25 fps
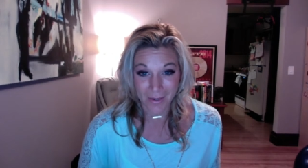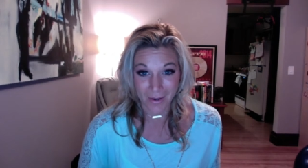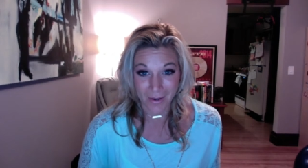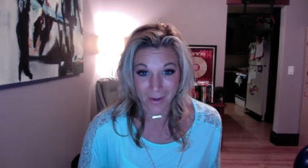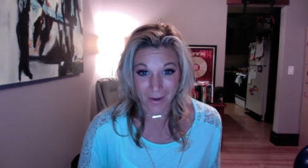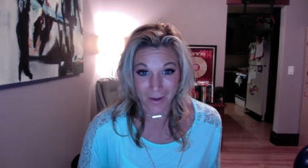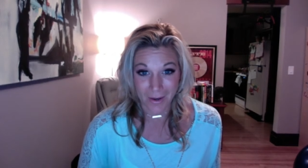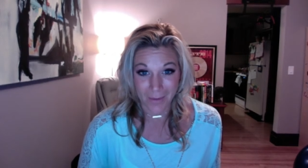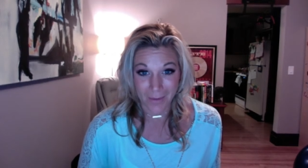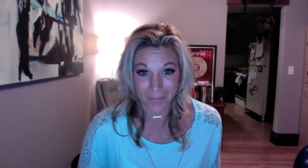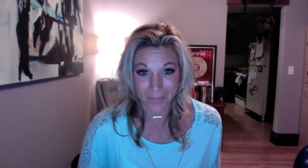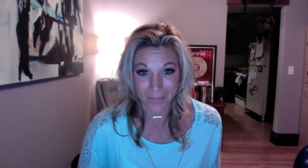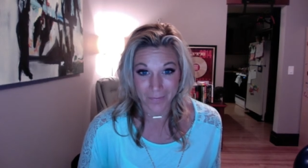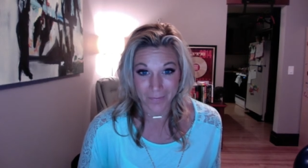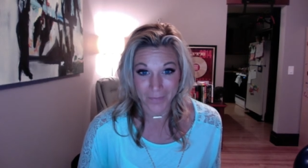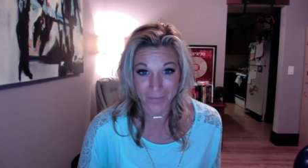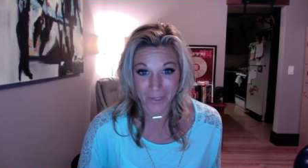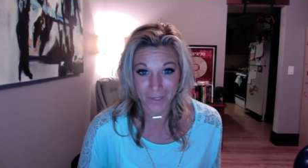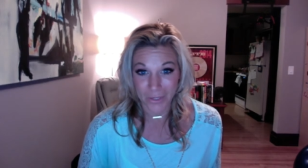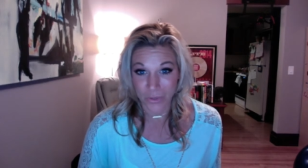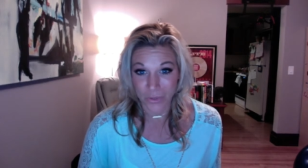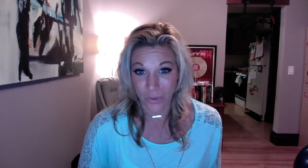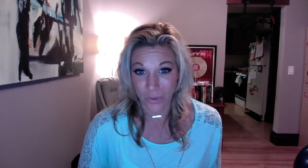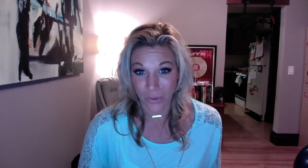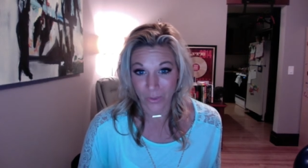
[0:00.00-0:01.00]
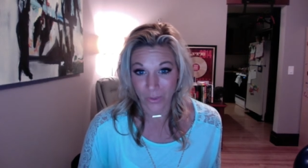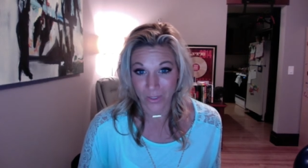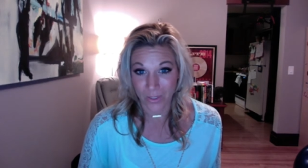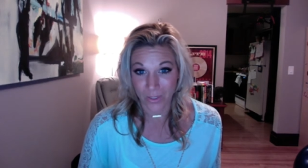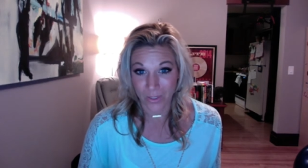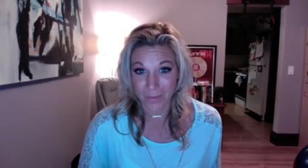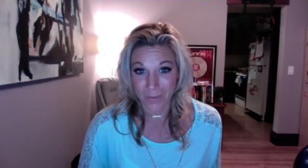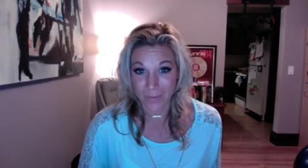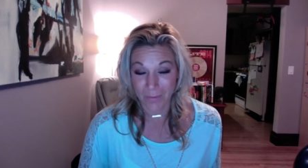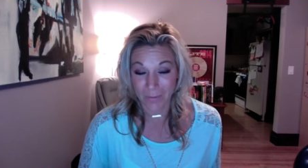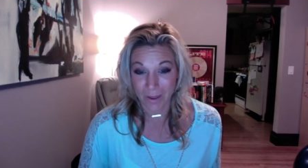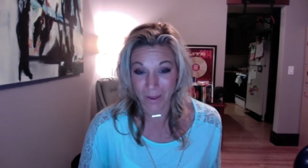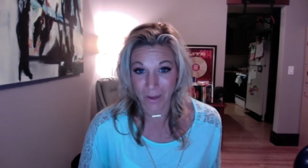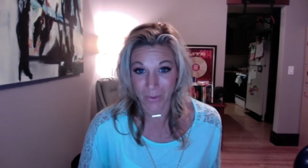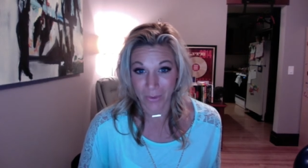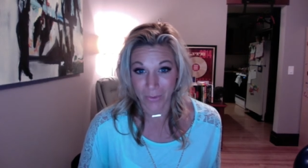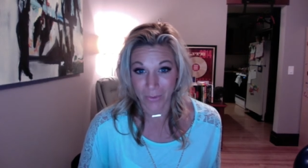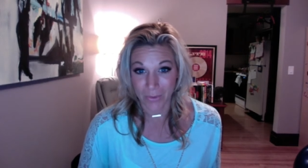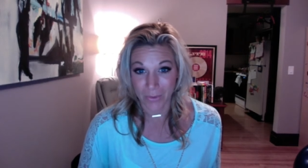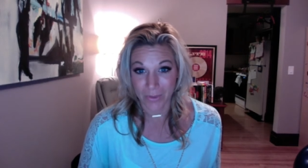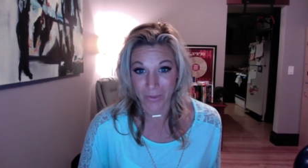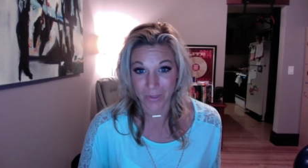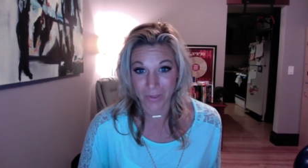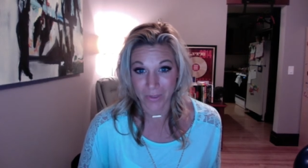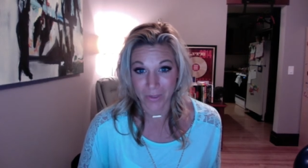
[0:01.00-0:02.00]
um, controlling my
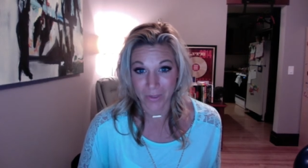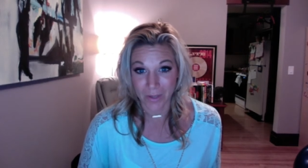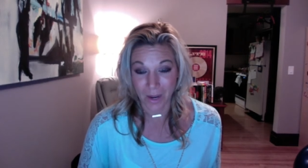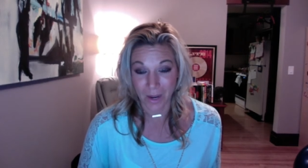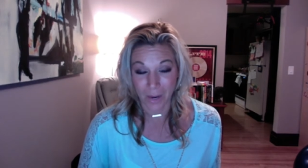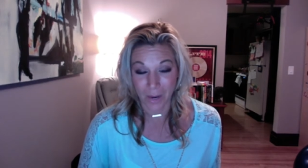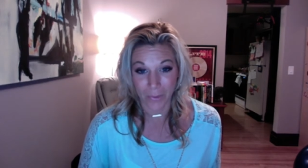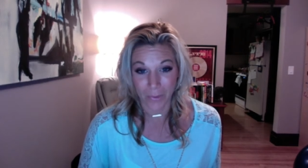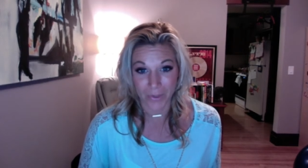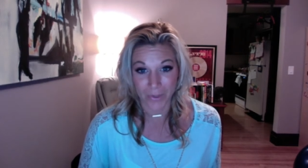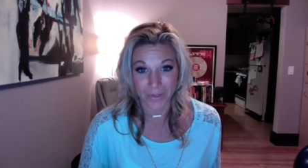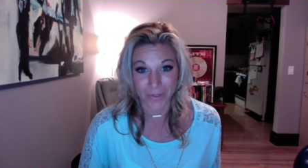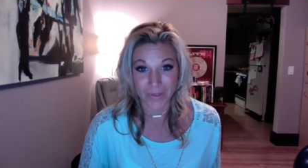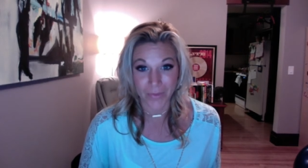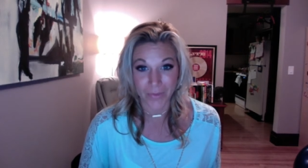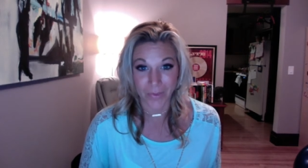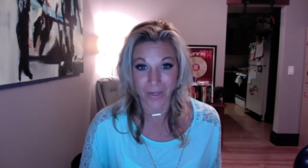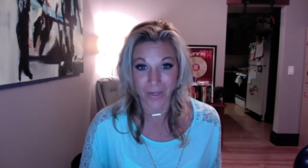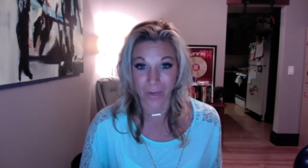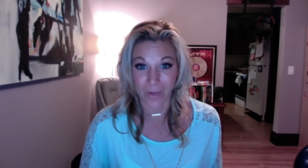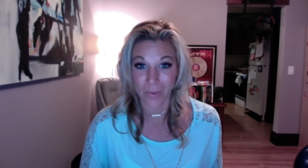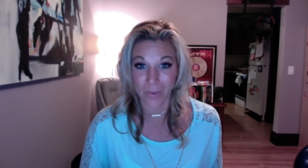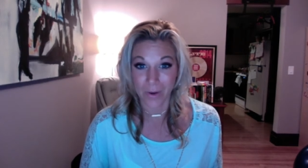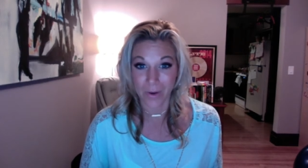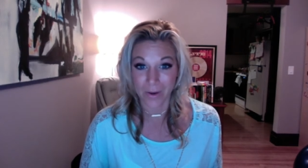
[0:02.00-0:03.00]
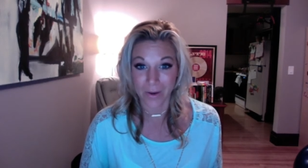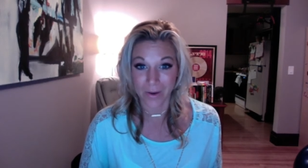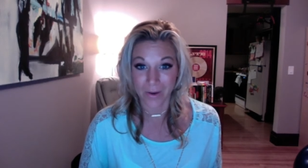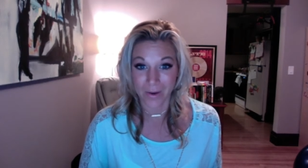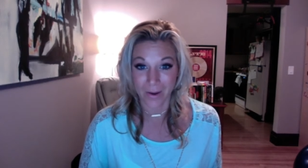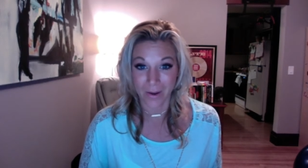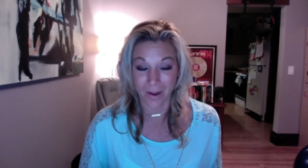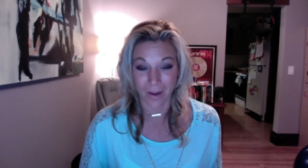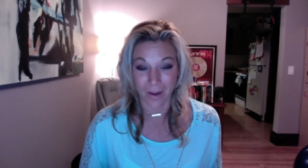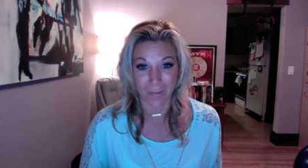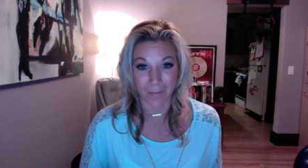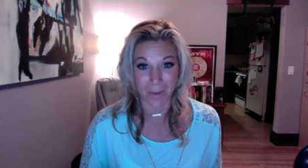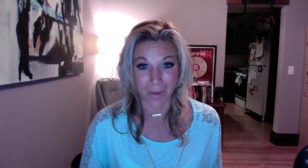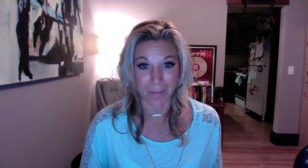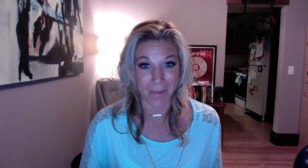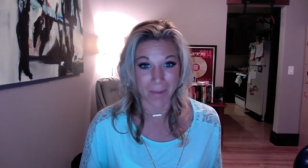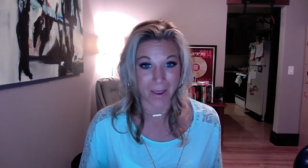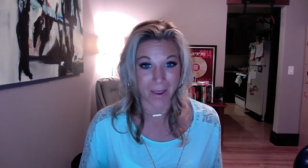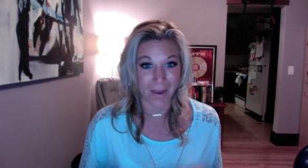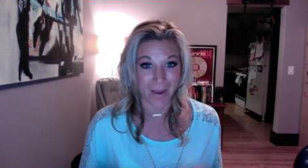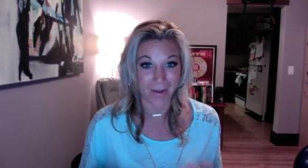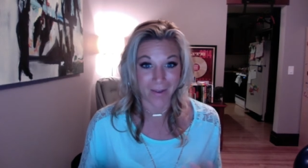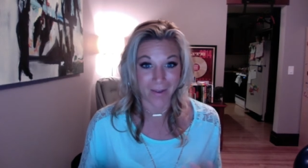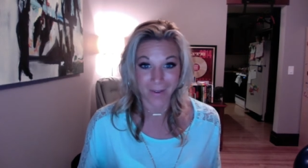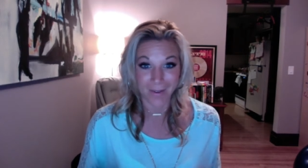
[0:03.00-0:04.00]
own hours when I work. Um, I'm
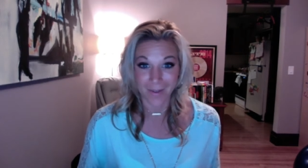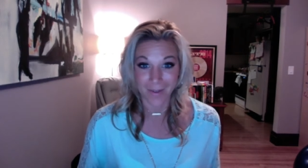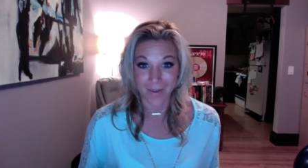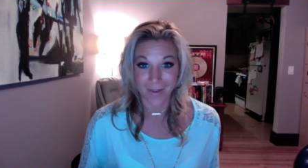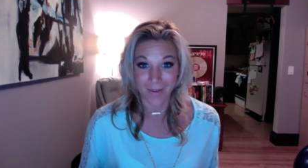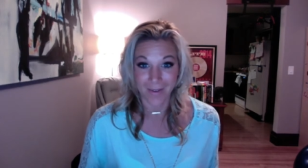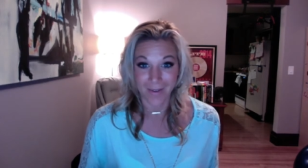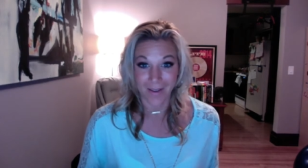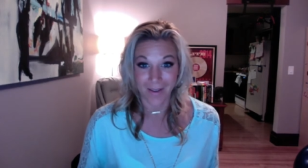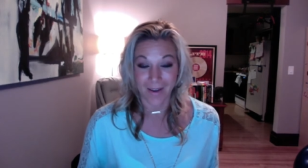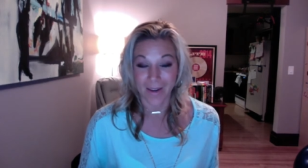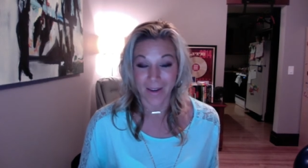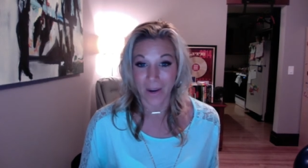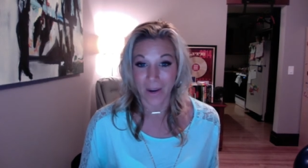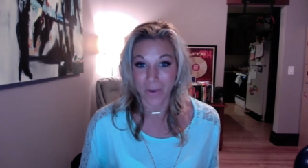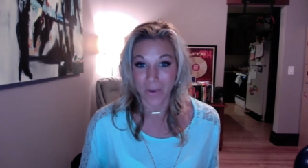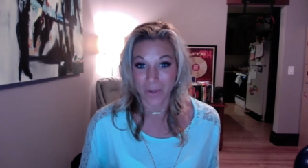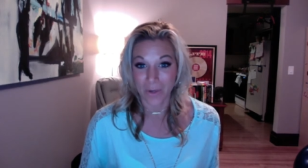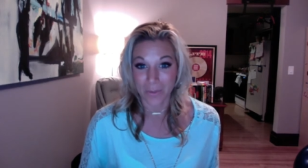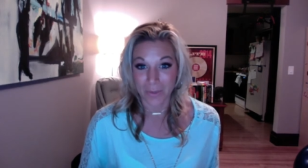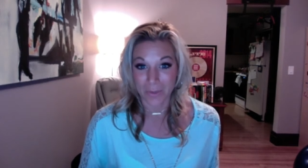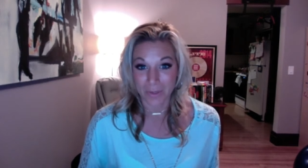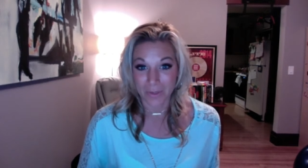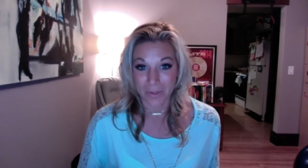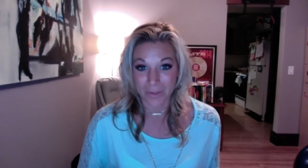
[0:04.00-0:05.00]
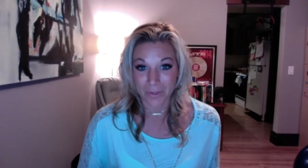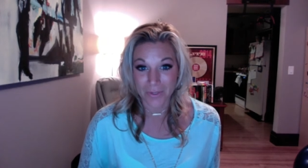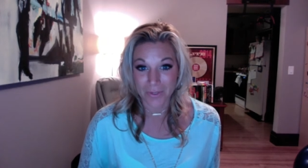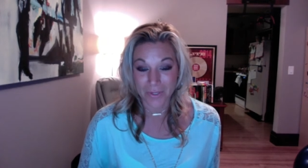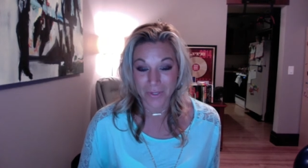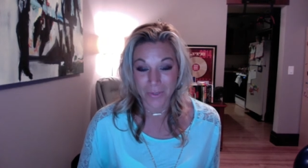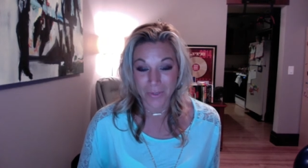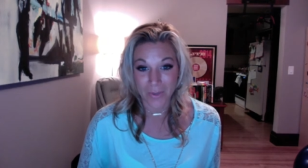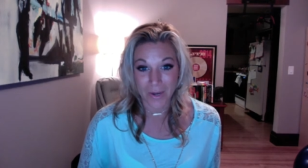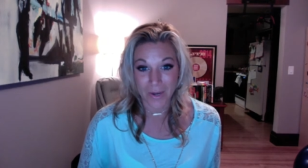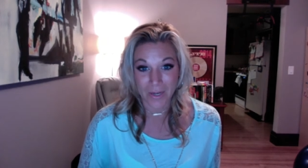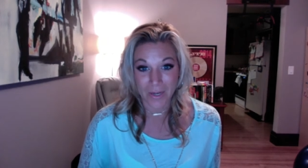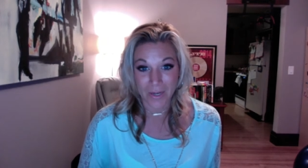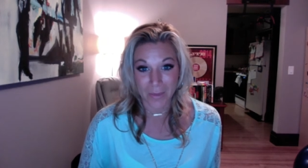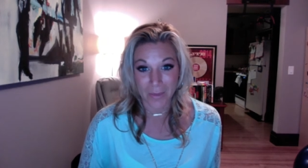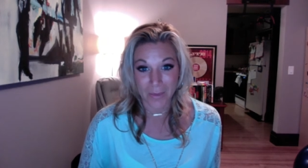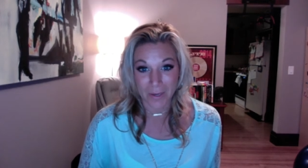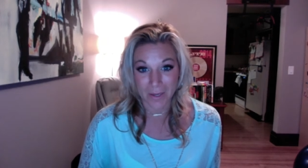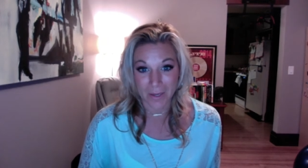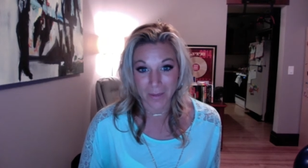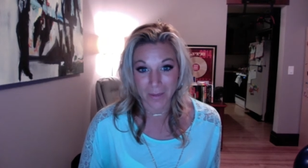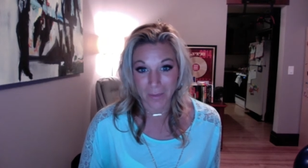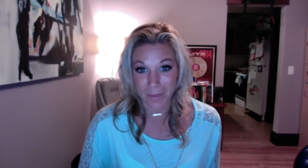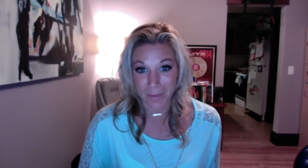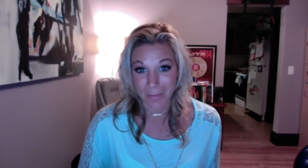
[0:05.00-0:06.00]
not accountable to
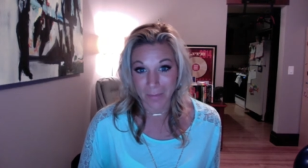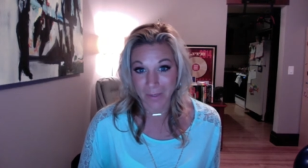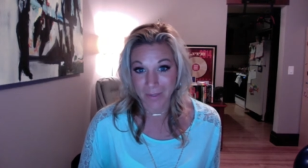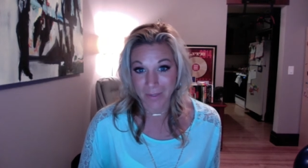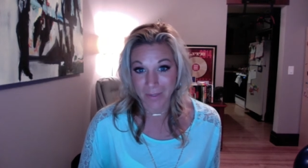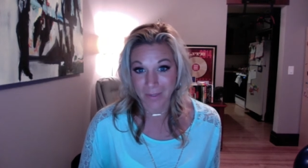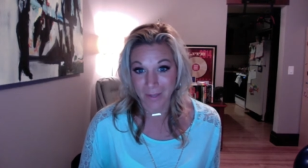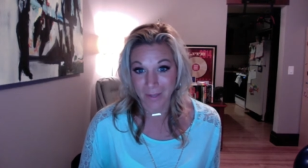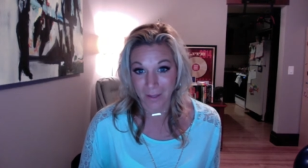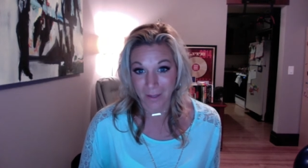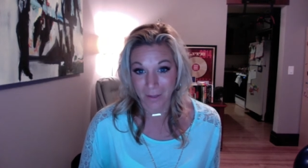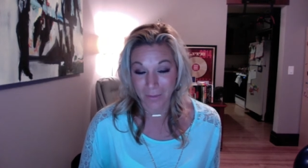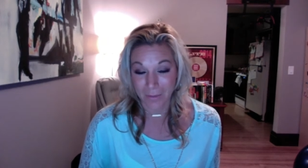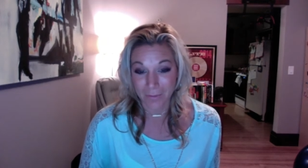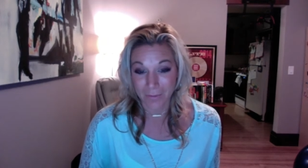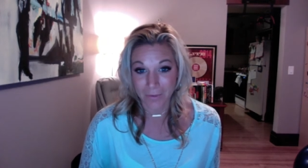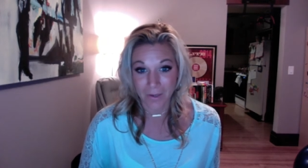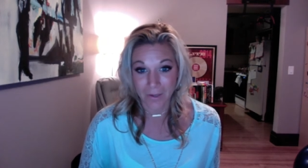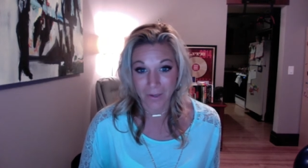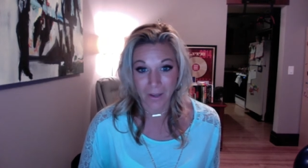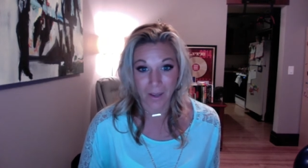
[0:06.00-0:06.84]
anybody but myself.